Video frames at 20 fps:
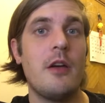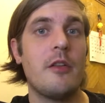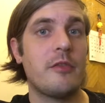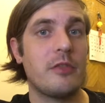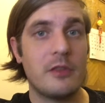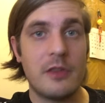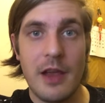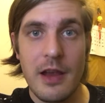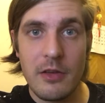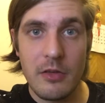
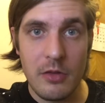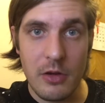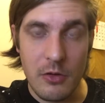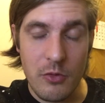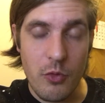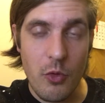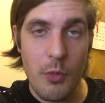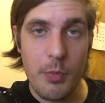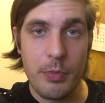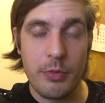Fantastic
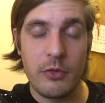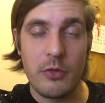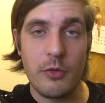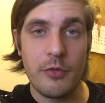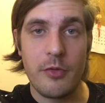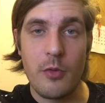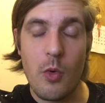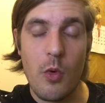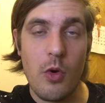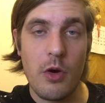groups,
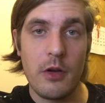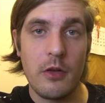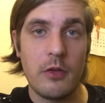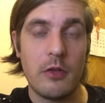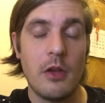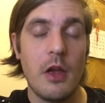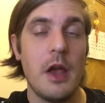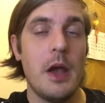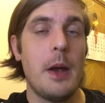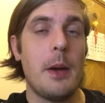of
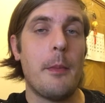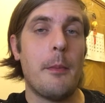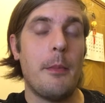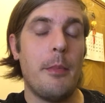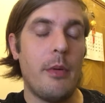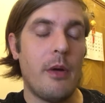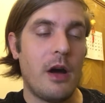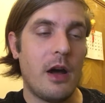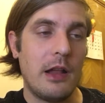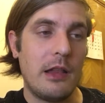course,
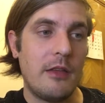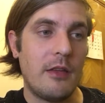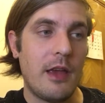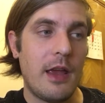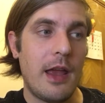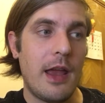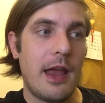but